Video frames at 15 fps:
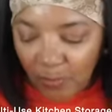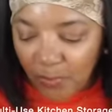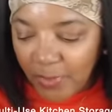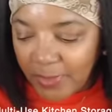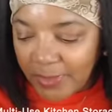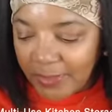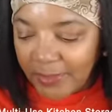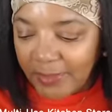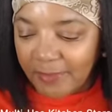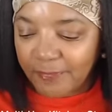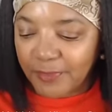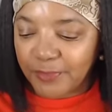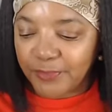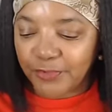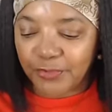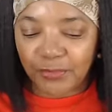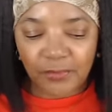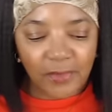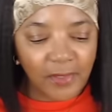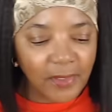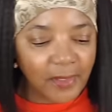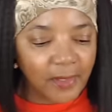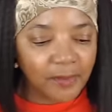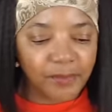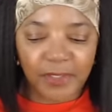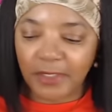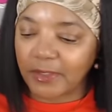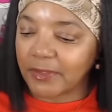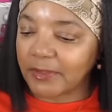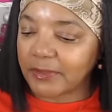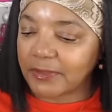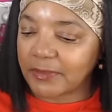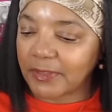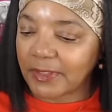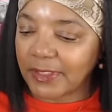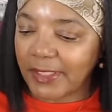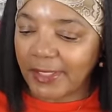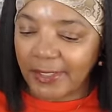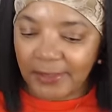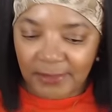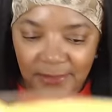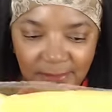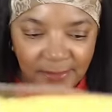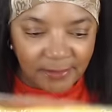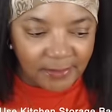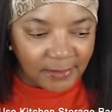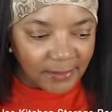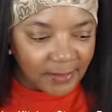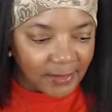want to give it a try because the last